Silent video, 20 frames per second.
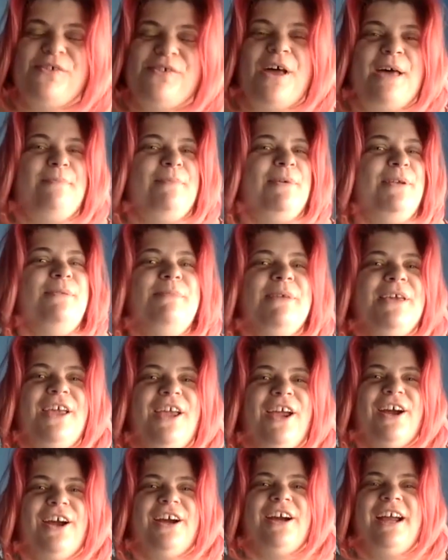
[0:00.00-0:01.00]
happy to be
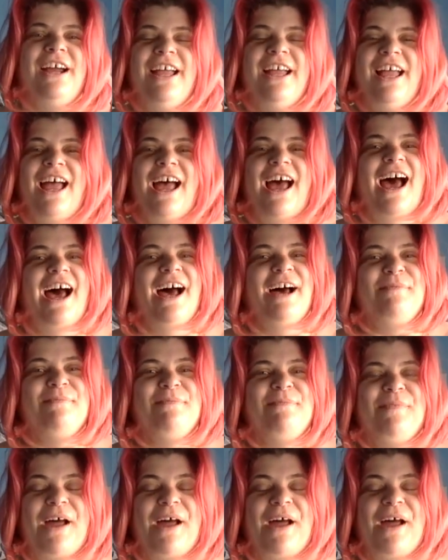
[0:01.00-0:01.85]
here um,